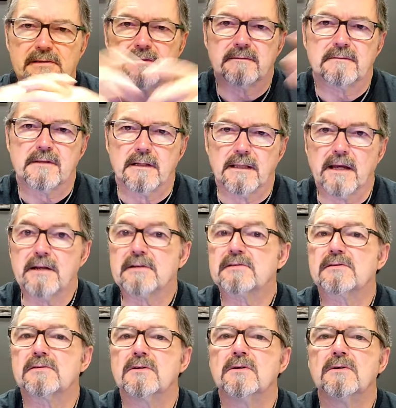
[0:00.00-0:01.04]
And the
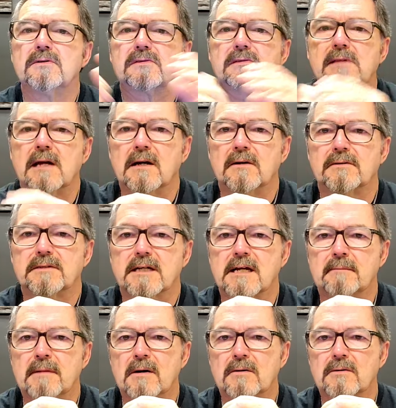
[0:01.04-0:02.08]
latest news now to
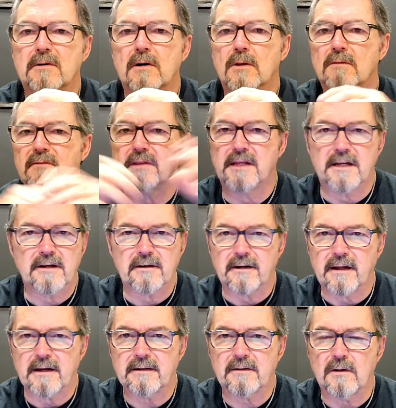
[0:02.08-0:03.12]
come out all over the
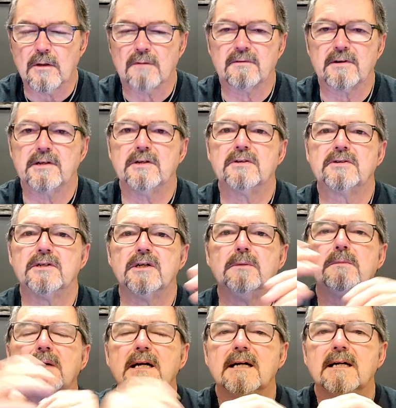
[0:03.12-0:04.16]
internet, all over YouTube,